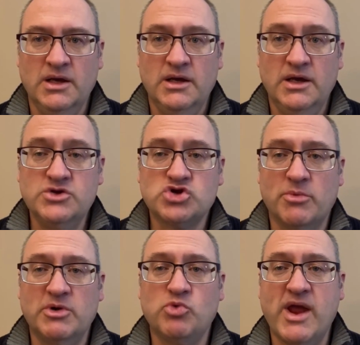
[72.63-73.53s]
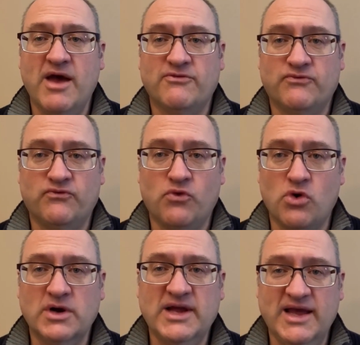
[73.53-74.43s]
In German, we have
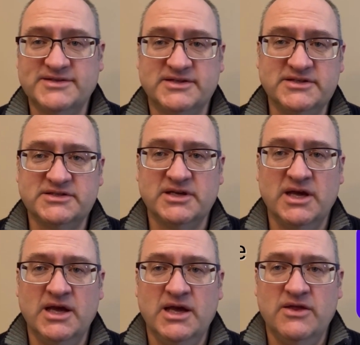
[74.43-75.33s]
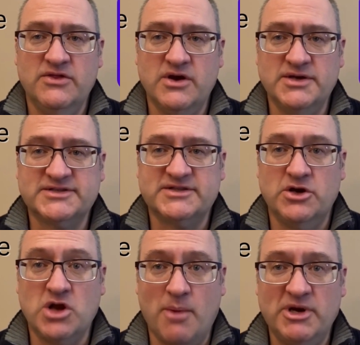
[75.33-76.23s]
four cases. There is the
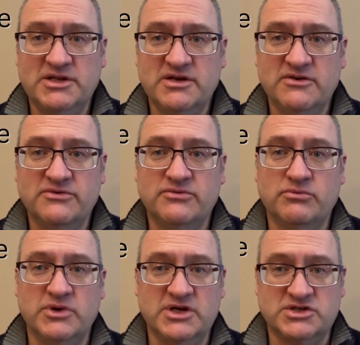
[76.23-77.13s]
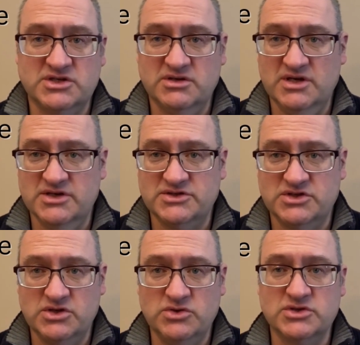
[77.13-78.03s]
nominative, which is
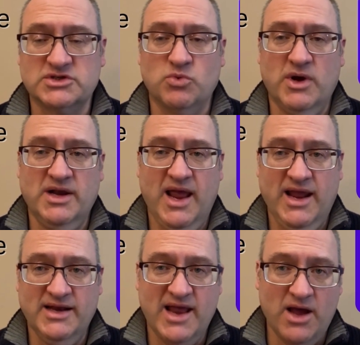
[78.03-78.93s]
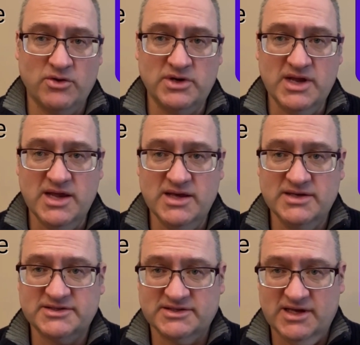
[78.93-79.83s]
used when a noun
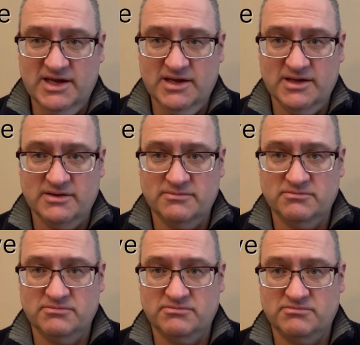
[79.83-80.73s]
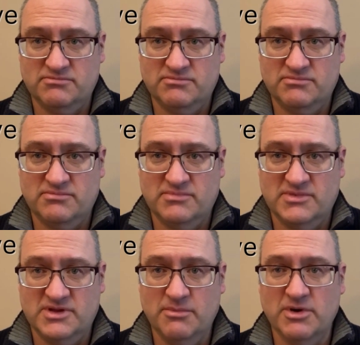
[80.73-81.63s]
is in
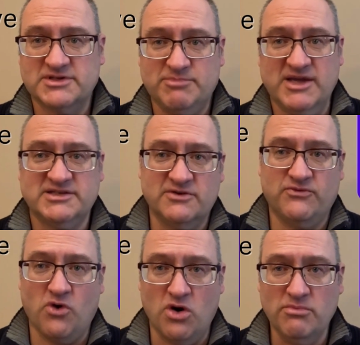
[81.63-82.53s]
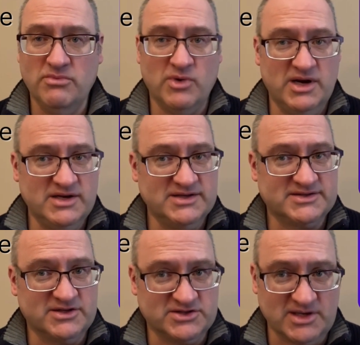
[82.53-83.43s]
the most basic form, when it is
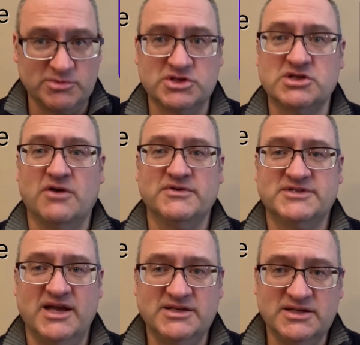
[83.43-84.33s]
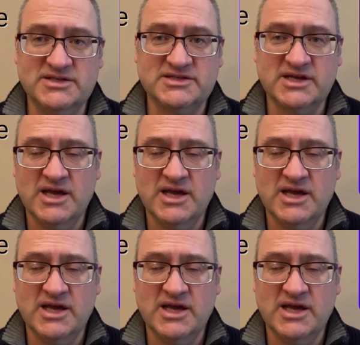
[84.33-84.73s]
the subject of a sentence.